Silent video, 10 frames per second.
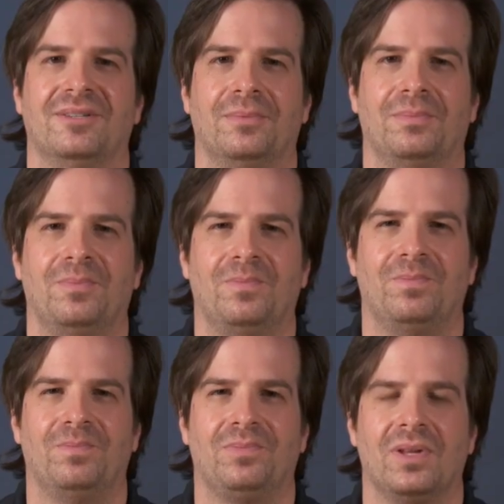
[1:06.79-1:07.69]

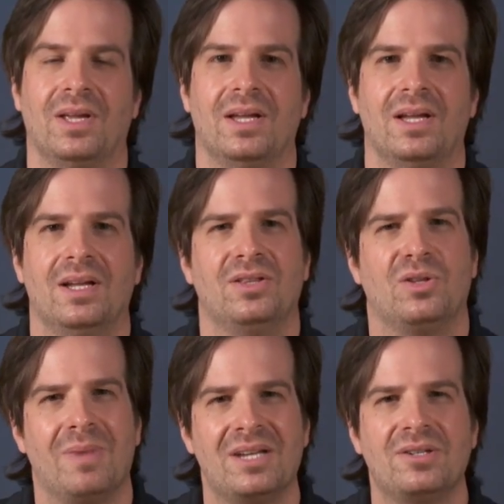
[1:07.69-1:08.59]

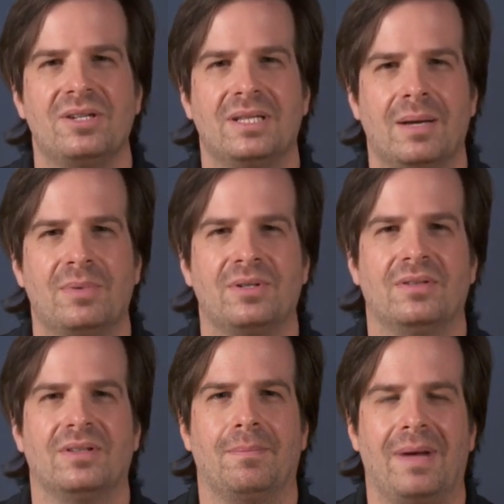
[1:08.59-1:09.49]
To measure the
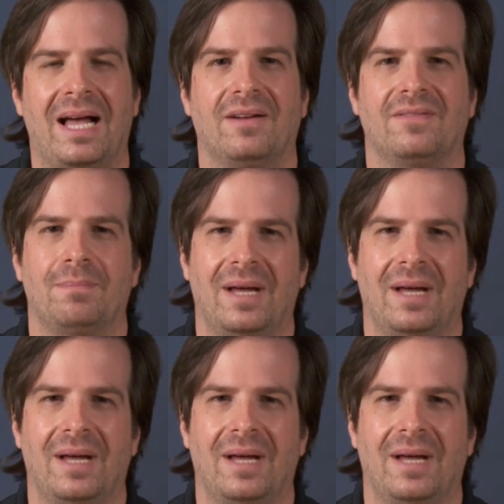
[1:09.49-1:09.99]
temperature at the back of the